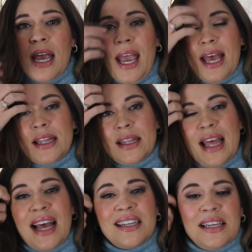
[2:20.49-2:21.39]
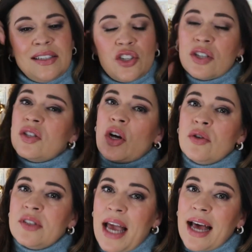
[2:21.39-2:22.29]
And that is just so
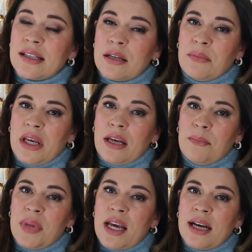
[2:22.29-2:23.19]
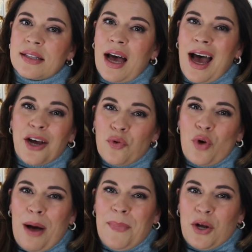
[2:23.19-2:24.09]
sad to me, because I
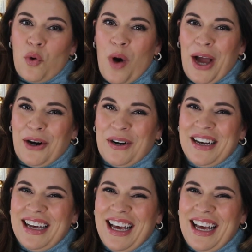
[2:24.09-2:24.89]
grew up in choir.